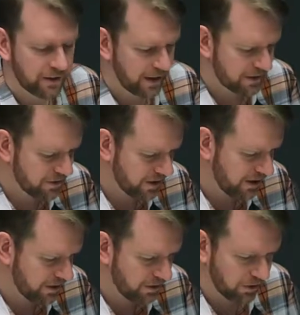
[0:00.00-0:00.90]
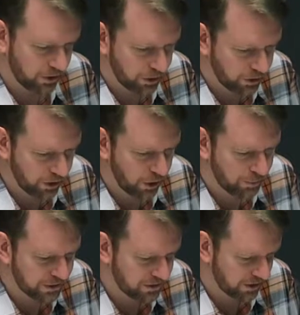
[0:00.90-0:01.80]
That said,
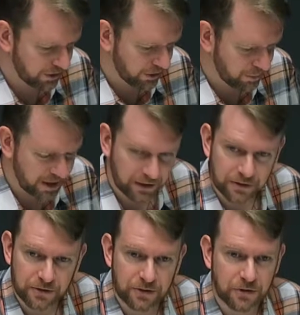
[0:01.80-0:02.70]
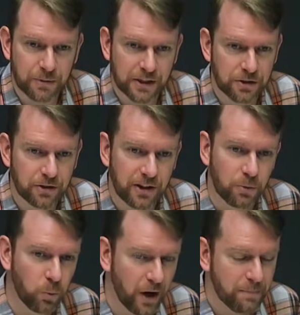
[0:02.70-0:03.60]
common security practice is to make sure that you
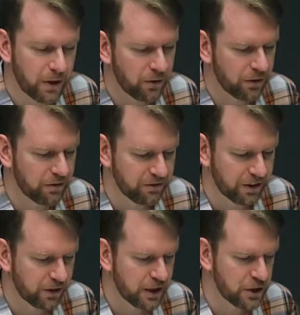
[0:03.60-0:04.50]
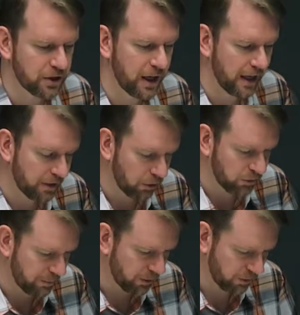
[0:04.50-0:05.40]
wipe all configuration and
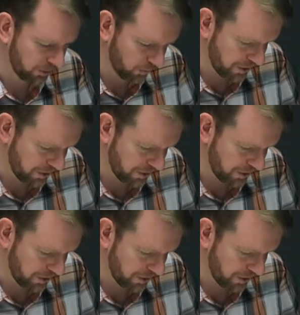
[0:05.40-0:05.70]
only put on